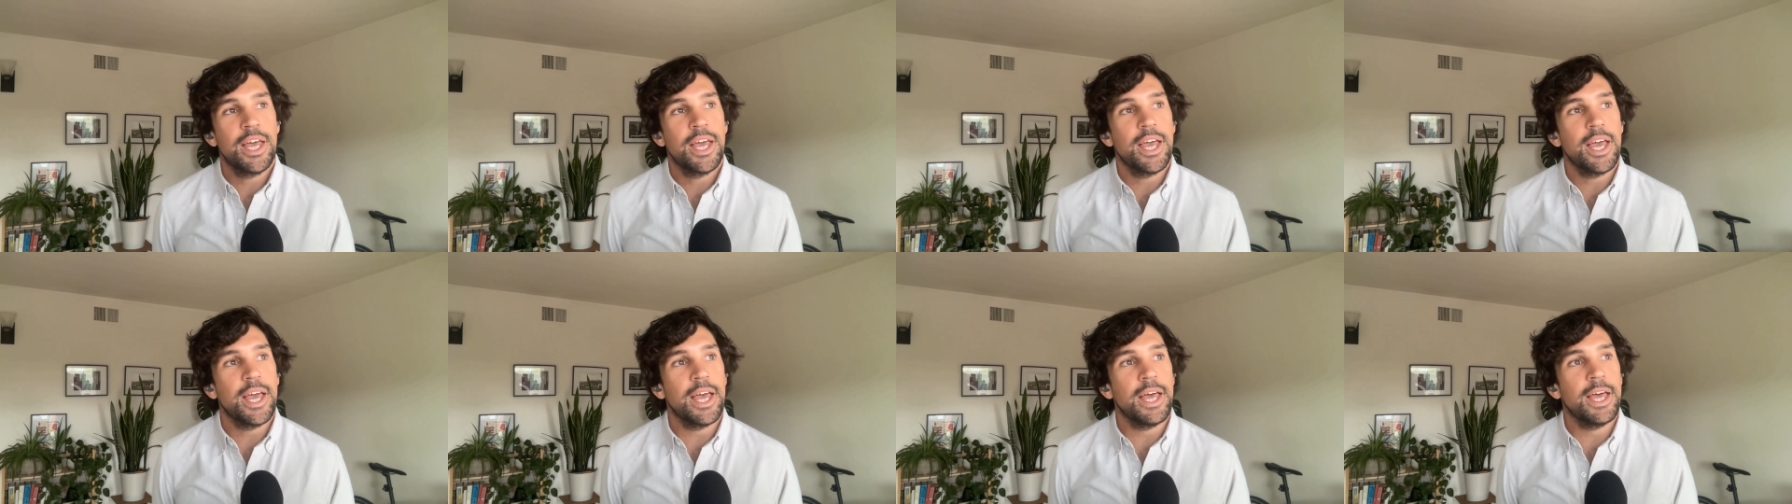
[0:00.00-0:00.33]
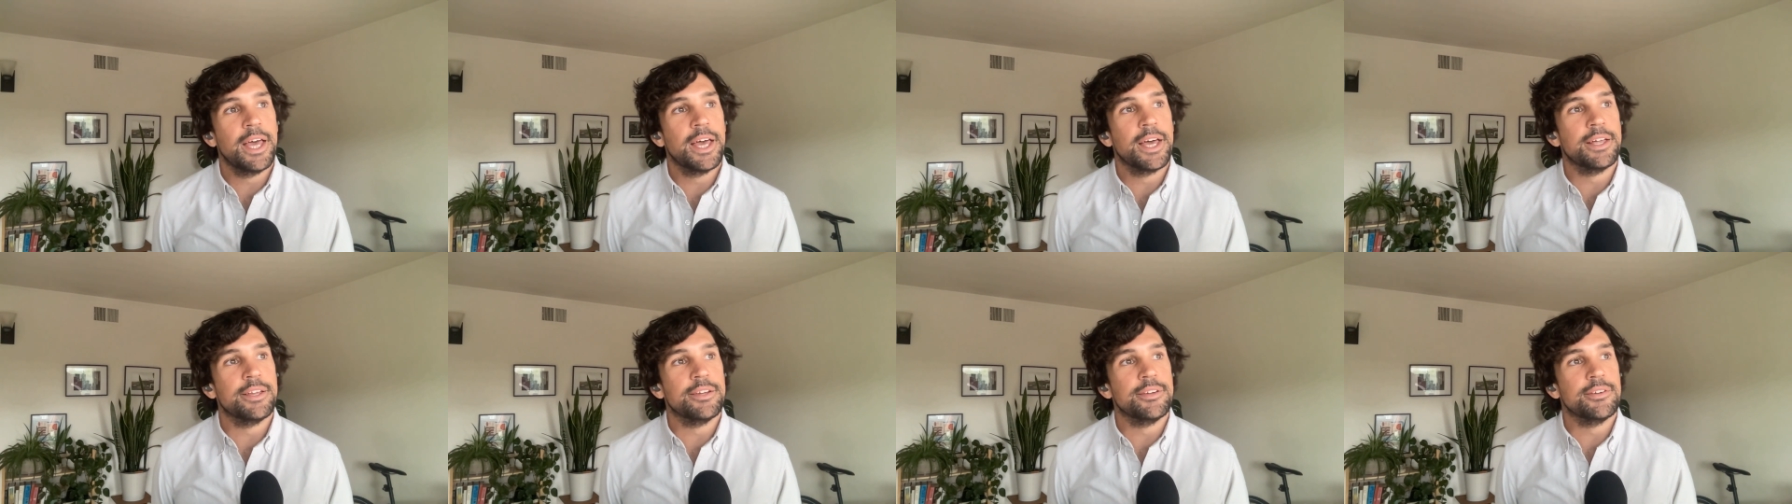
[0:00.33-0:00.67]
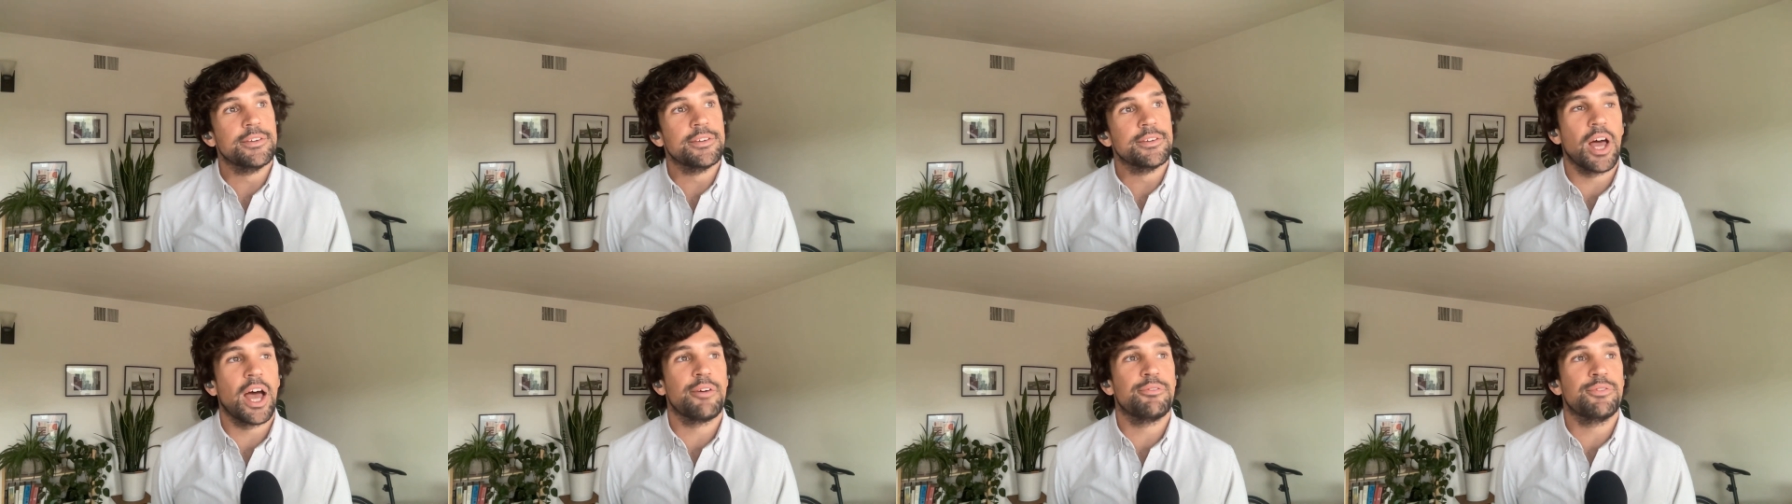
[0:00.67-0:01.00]
and
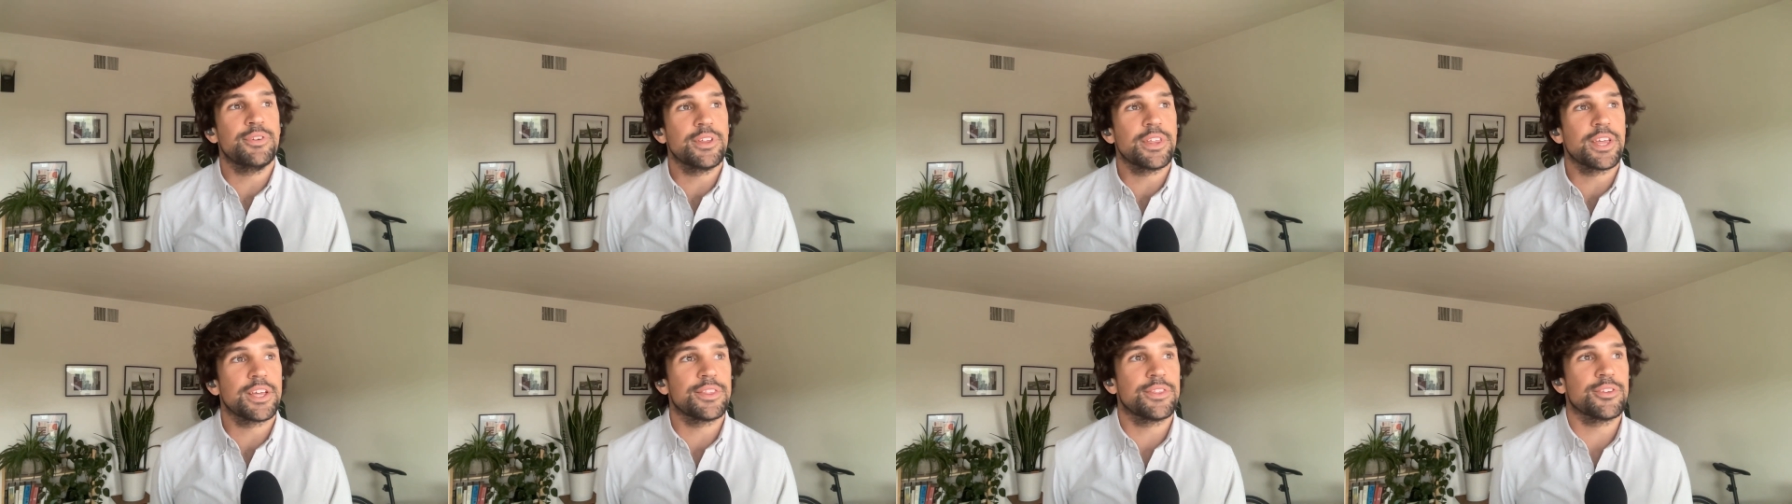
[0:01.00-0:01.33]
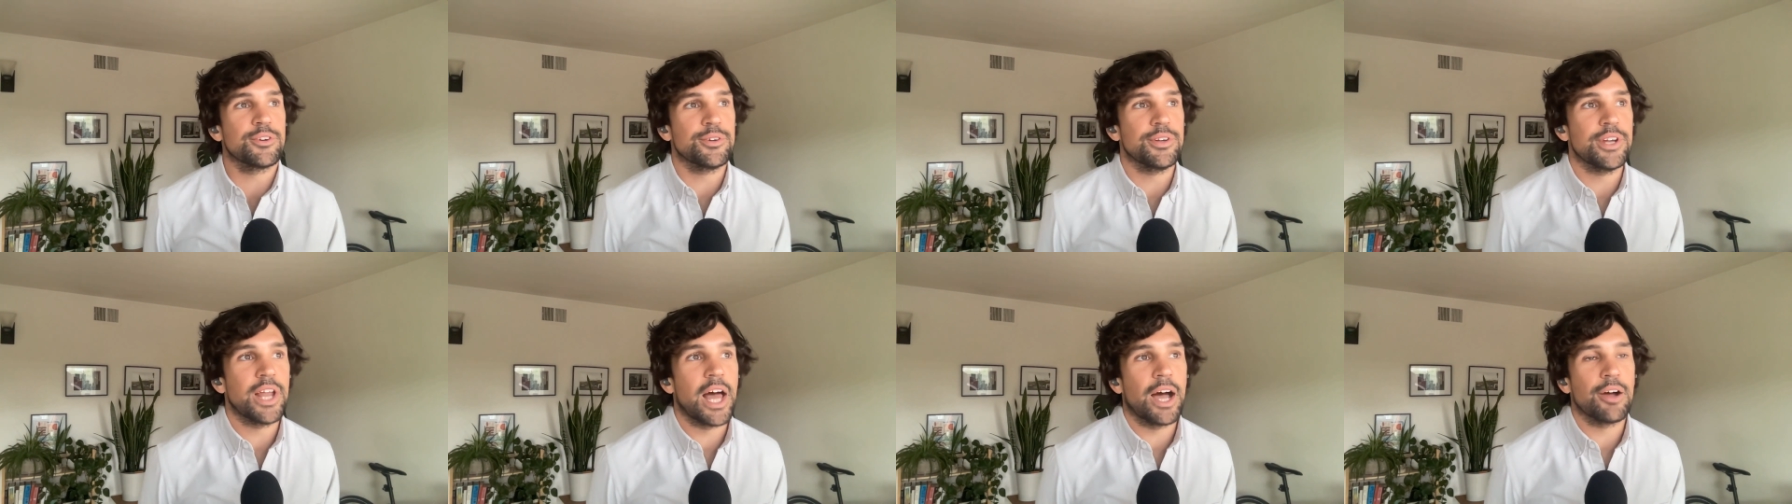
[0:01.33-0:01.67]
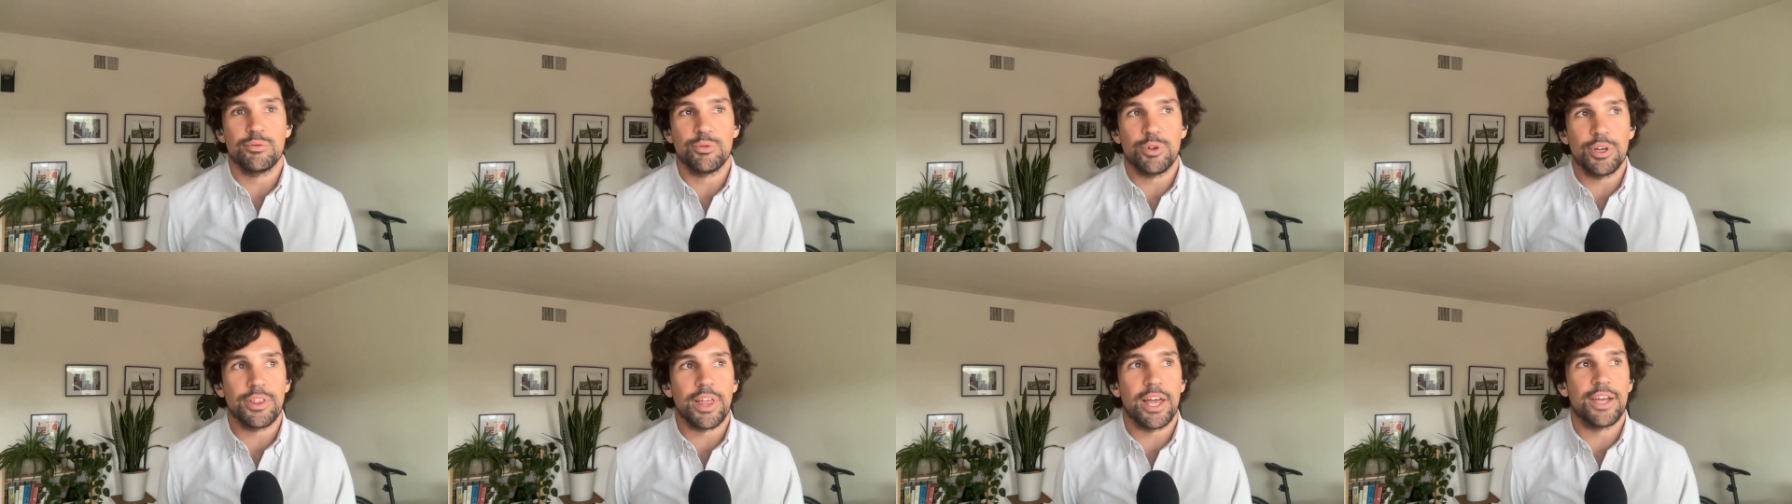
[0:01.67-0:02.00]
I feel like they're not
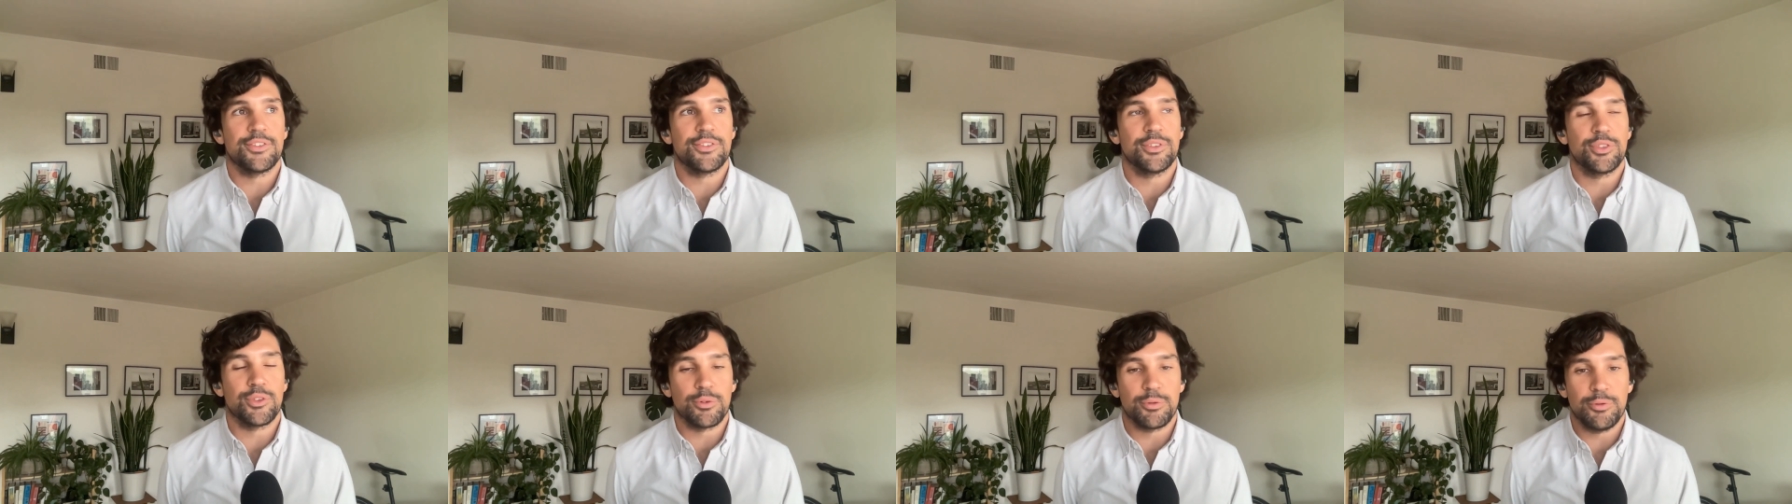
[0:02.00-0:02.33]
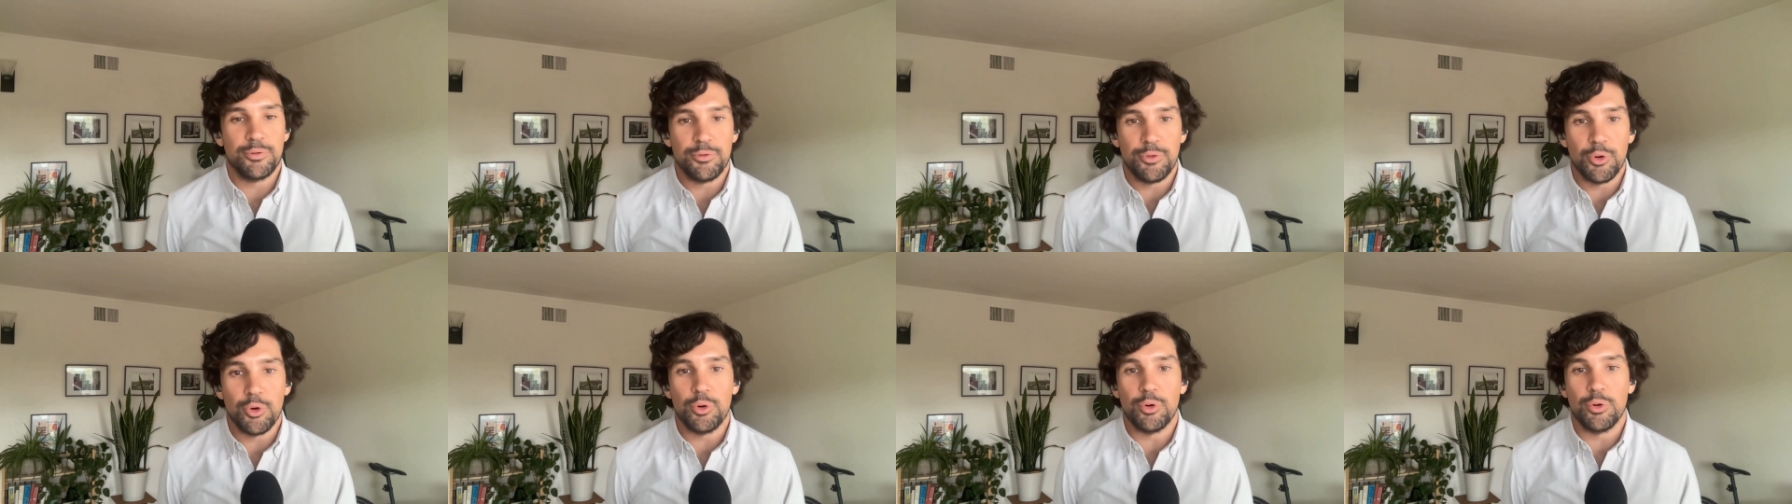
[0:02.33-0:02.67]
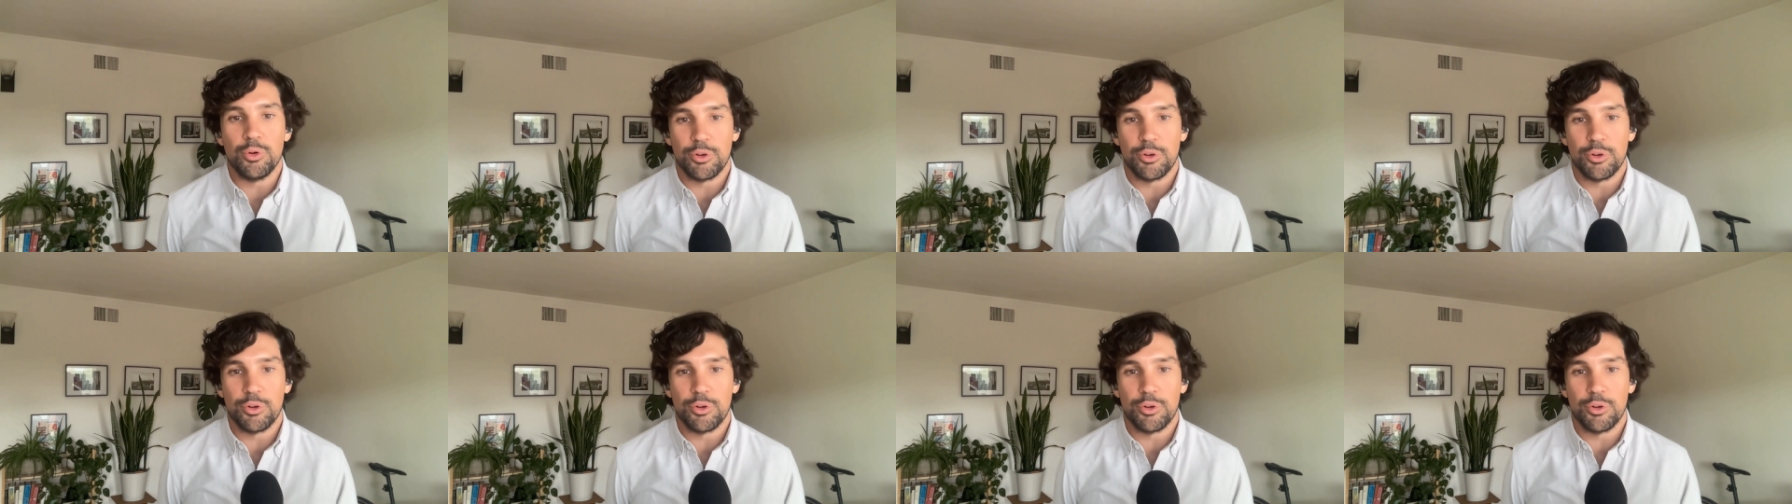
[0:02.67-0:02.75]
realizing their full